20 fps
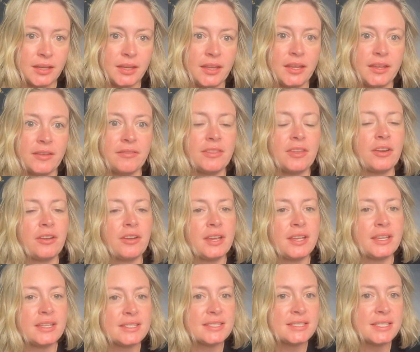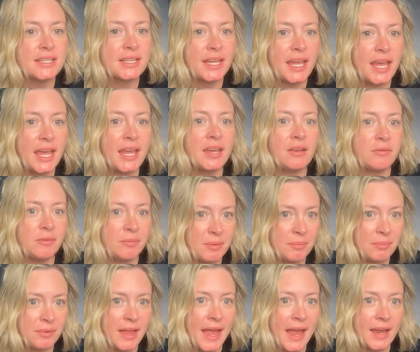If there is decay, it will be
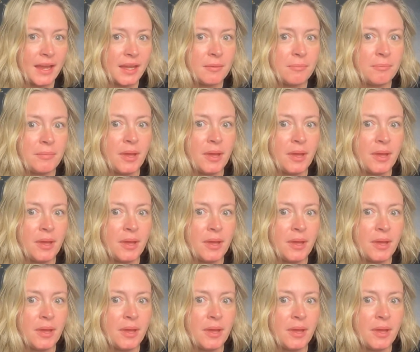black.